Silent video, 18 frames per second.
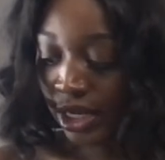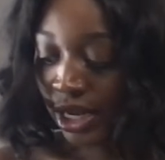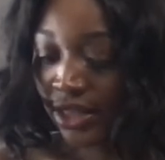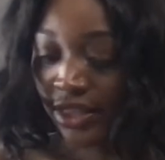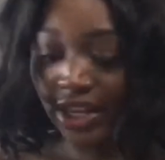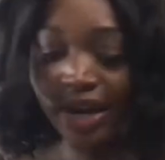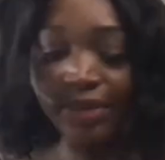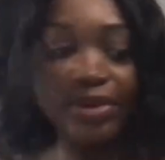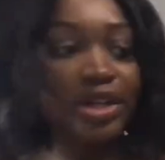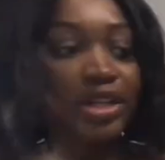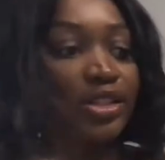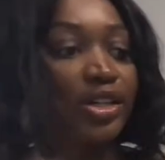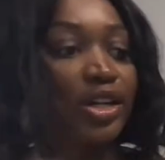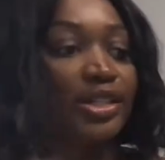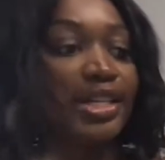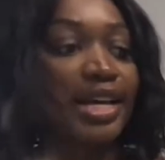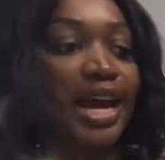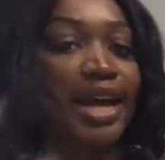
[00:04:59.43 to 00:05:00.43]
And then I'm going to
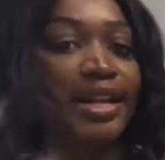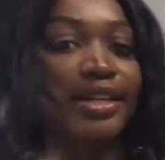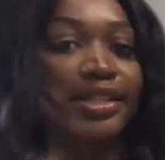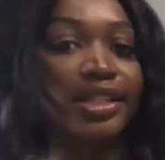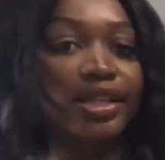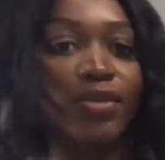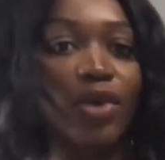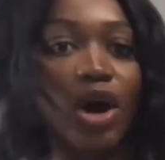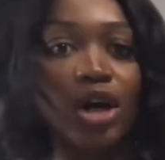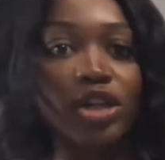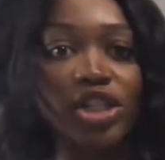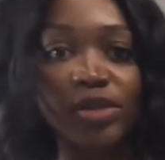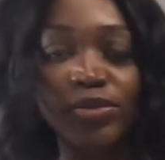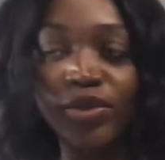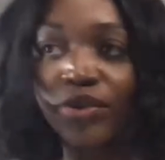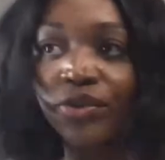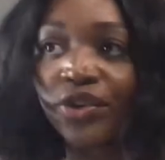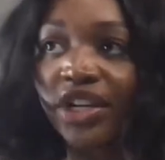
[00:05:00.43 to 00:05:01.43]
start to add in some
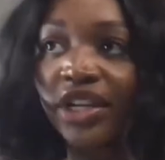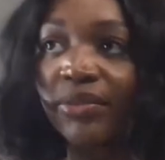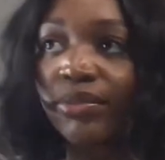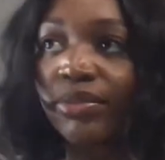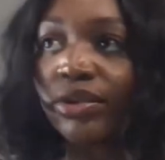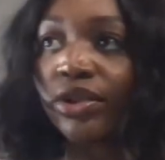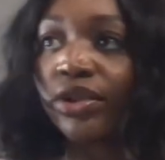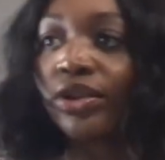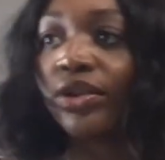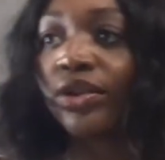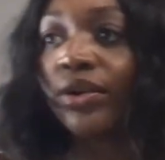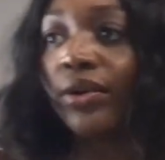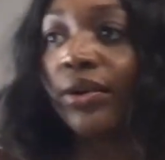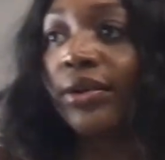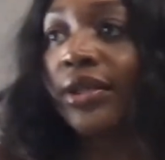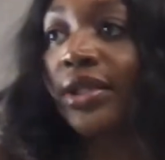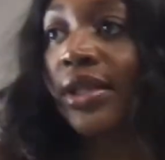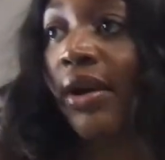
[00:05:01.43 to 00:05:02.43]
ultramarine
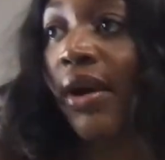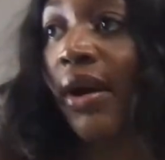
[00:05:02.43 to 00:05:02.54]
blue.